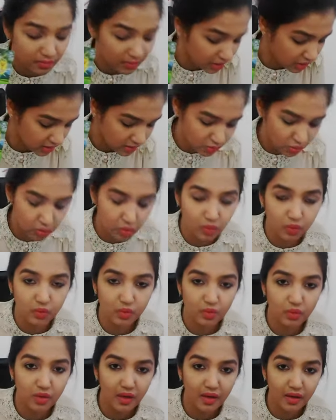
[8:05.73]
Because
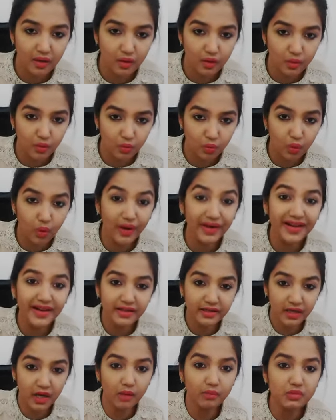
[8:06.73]
what
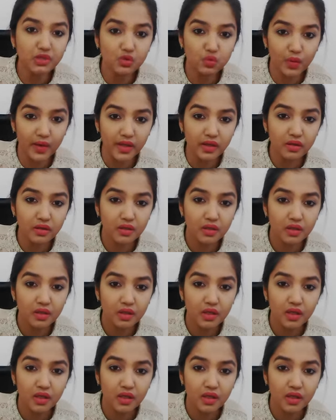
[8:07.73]
it comes with